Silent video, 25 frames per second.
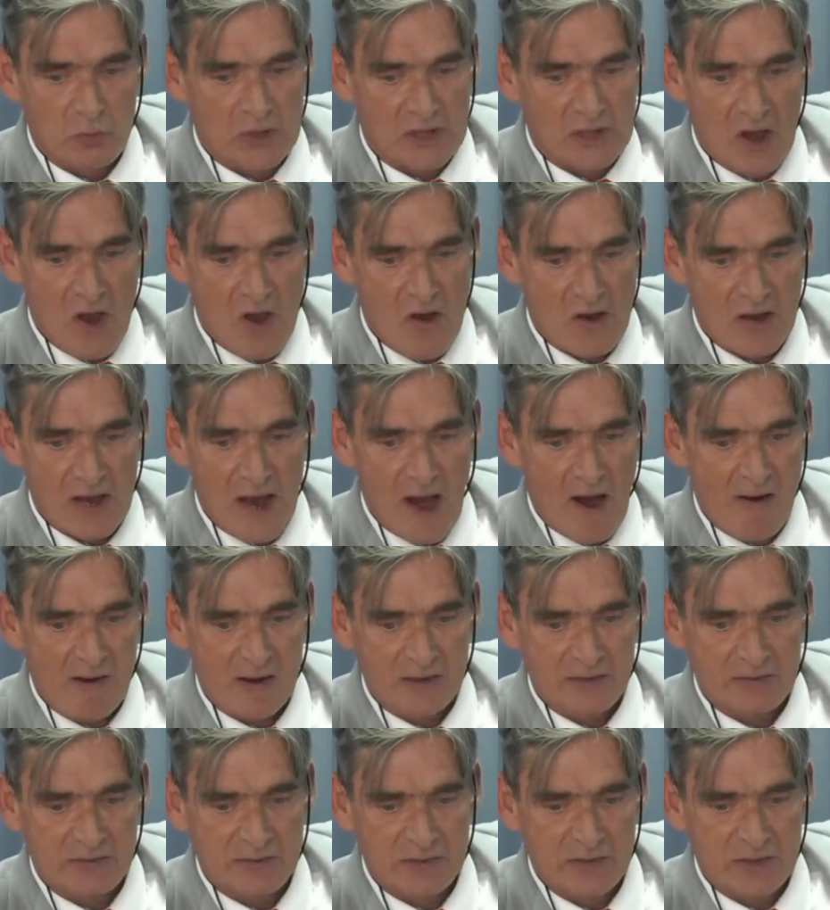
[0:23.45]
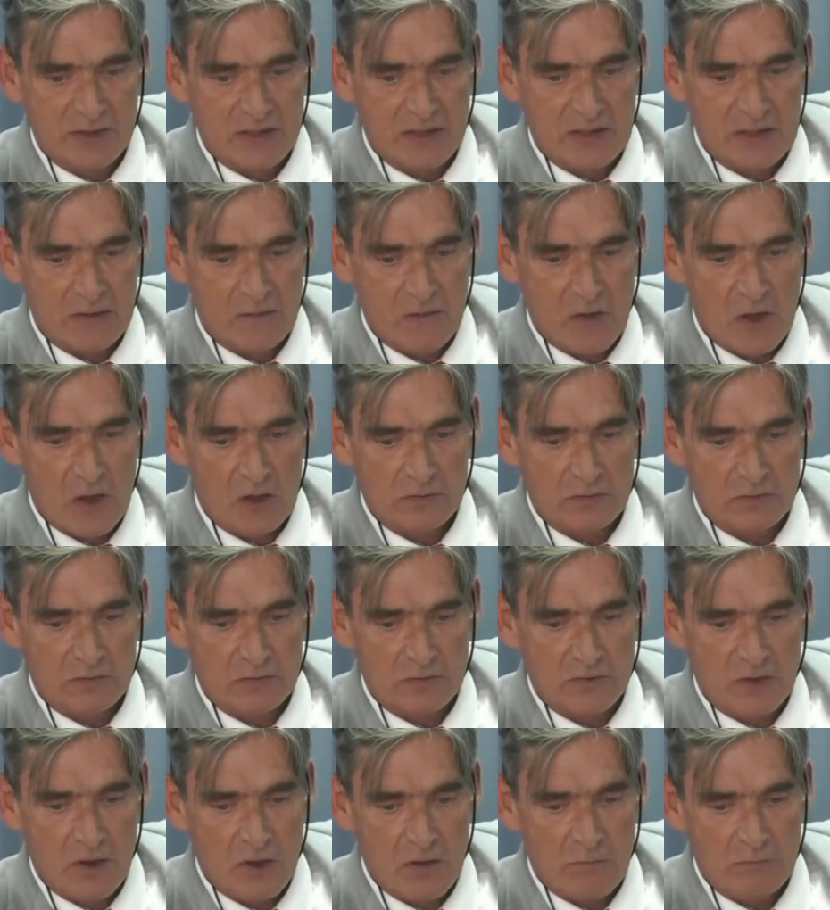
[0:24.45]
We can't guarantee
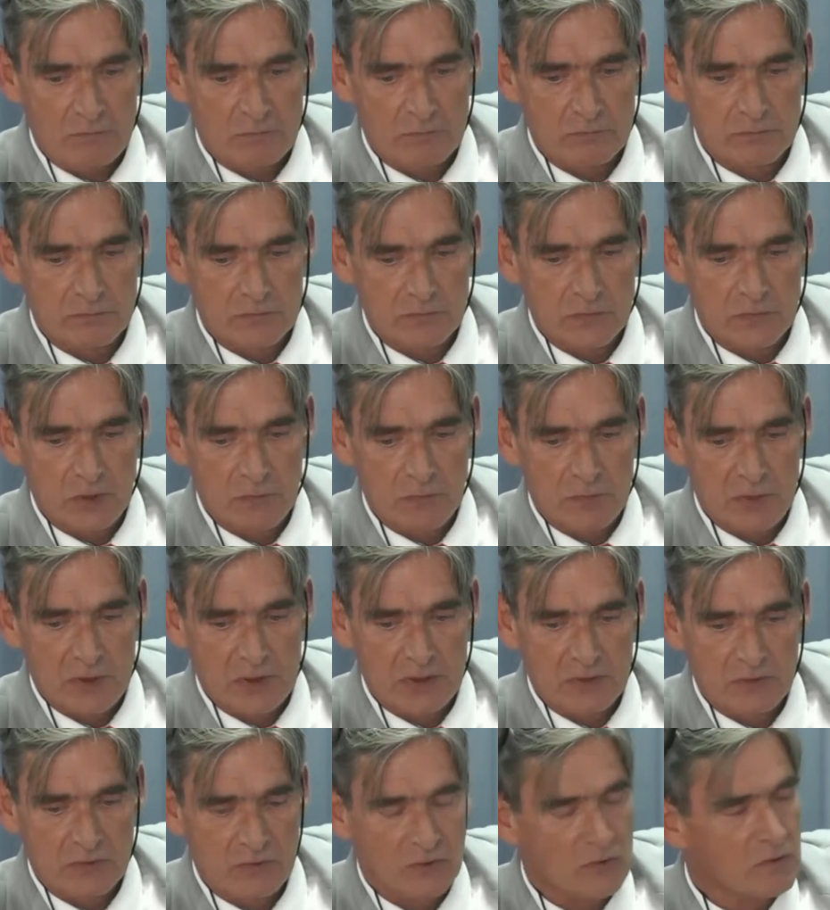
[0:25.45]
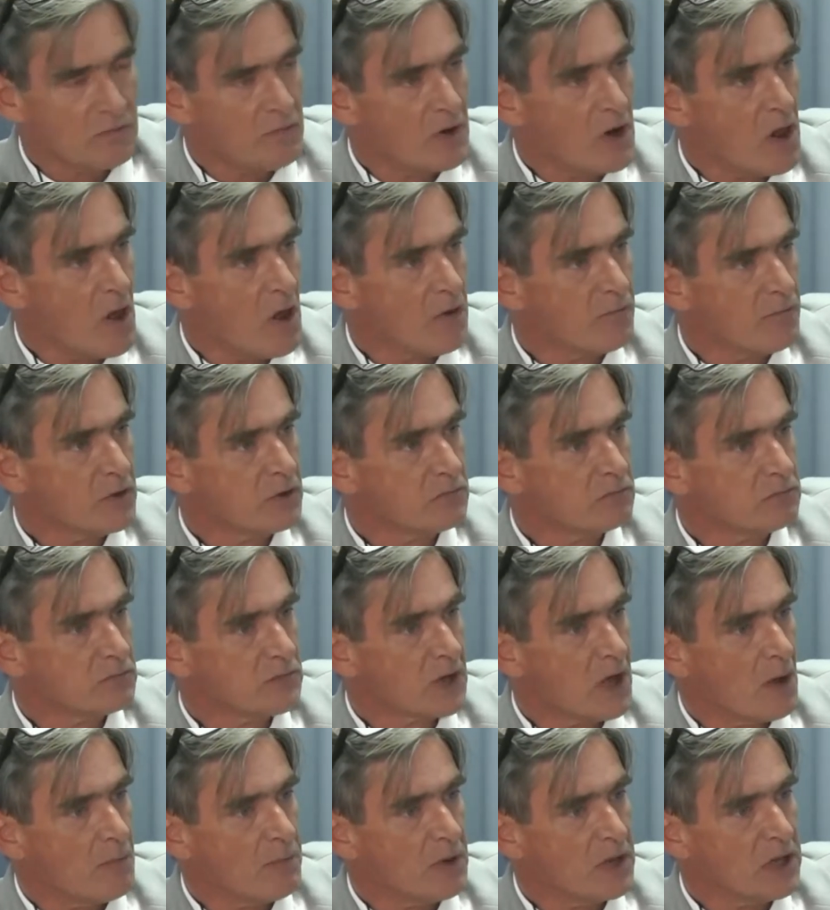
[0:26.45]
that you'd be sort of alive in
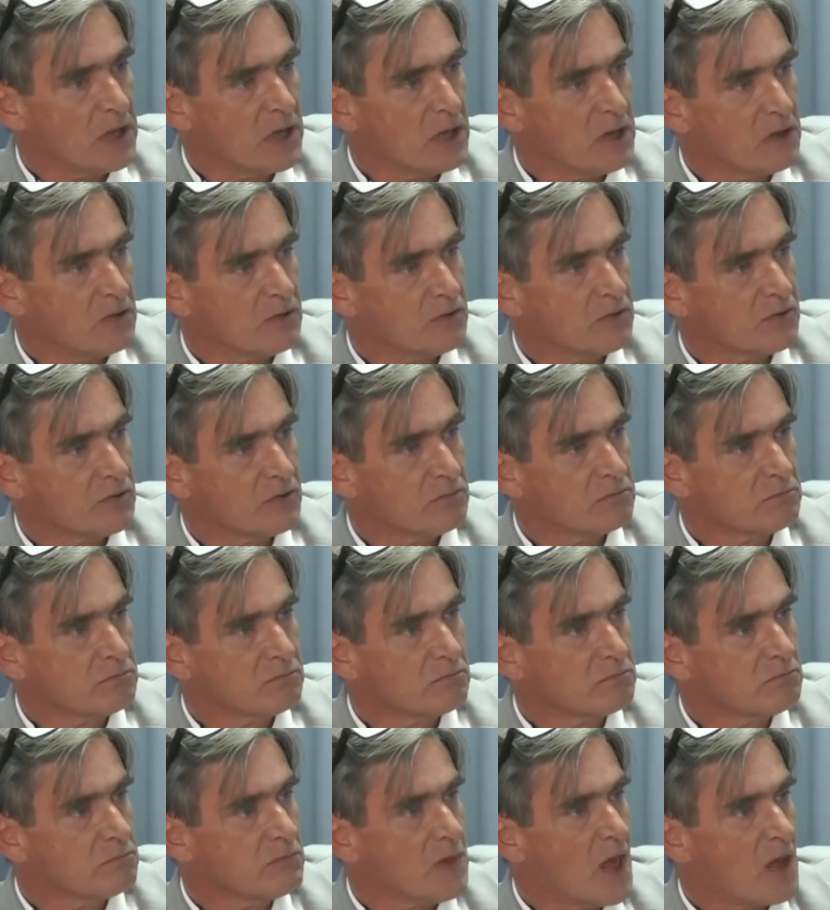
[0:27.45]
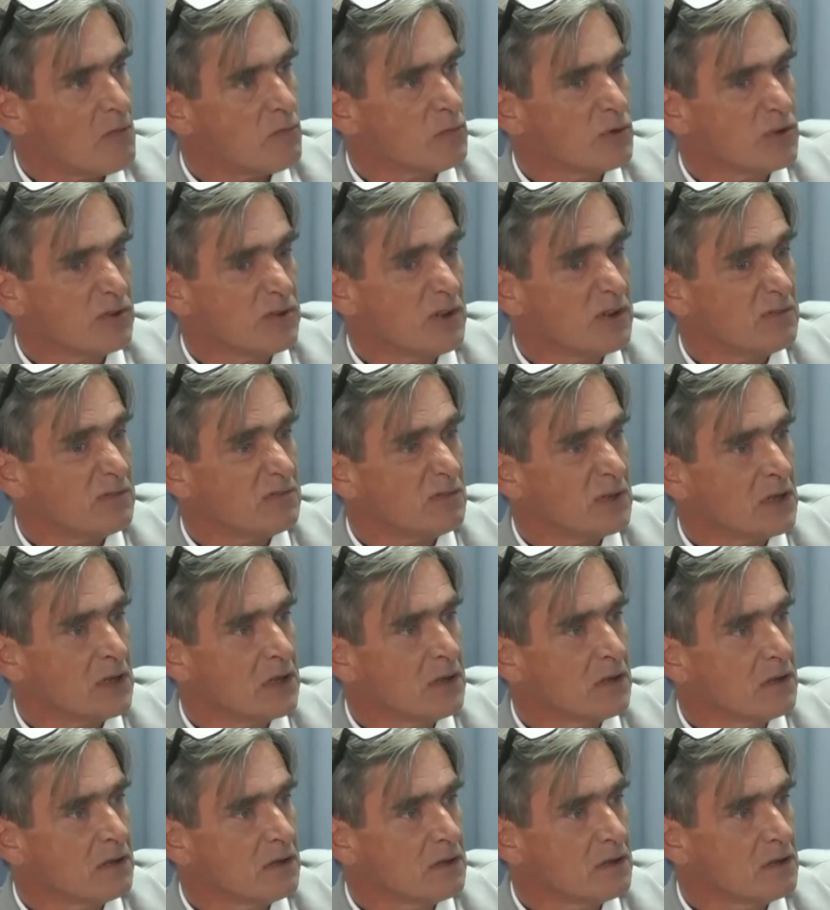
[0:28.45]
a couple of years. And that was it, really.